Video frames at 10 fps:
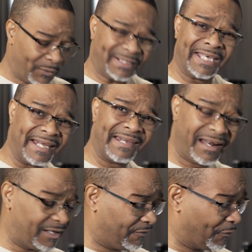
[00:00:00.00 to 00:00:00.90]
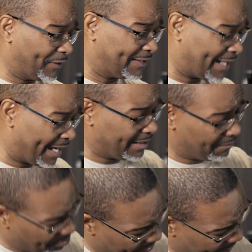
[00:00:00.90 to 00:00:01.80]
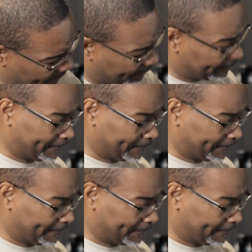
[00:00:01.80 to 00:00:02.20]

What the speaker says: $14 for an Italian beef.